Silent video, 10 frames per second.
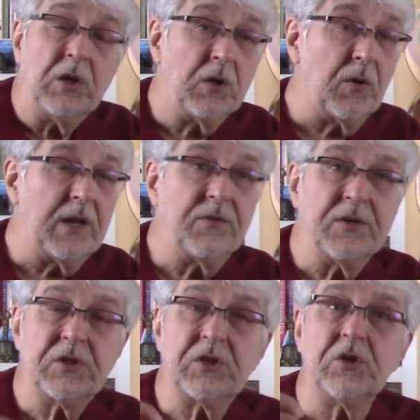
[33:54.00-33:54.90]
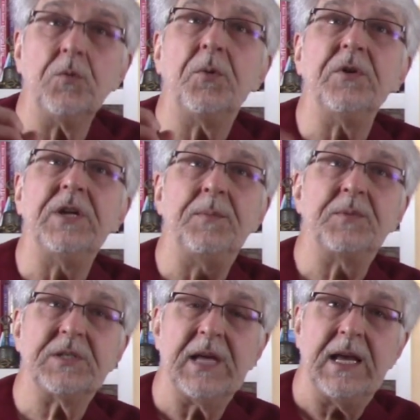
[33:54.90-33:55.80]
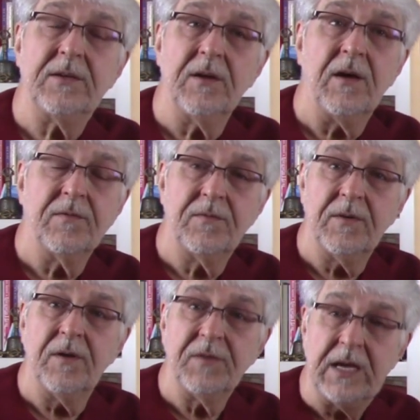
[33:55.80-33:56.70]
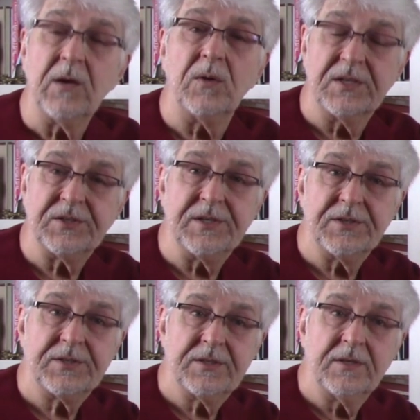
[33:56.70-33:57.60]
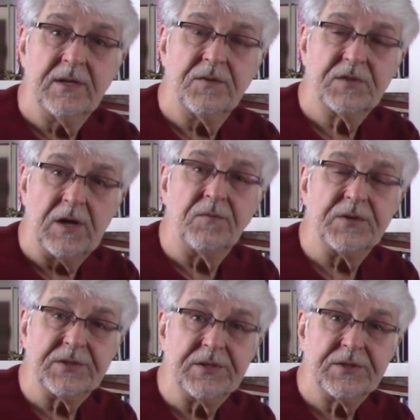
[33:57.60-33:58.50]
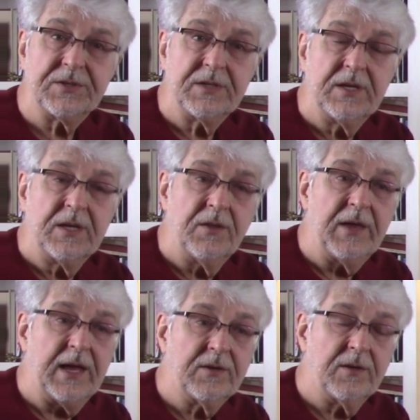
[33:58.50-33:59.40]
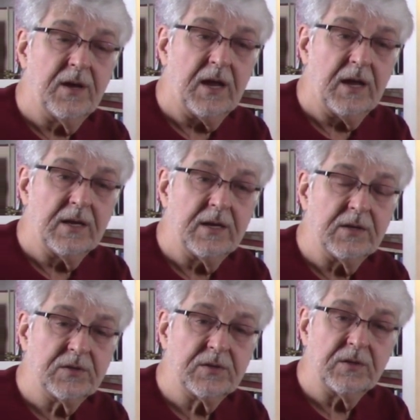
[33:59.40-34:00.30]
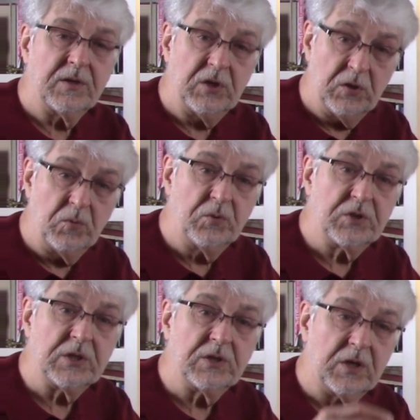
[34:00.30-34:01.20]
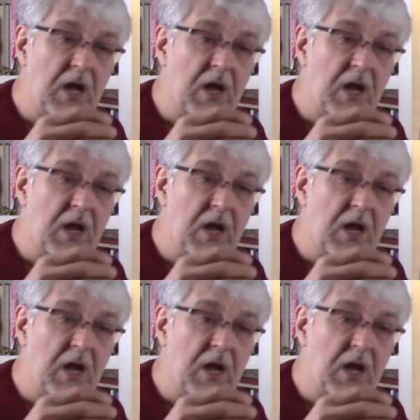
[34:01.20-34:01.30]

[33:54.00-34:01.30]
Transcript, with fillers: you're in this super deep state of, of egolessness, of selflessness that uh, is used to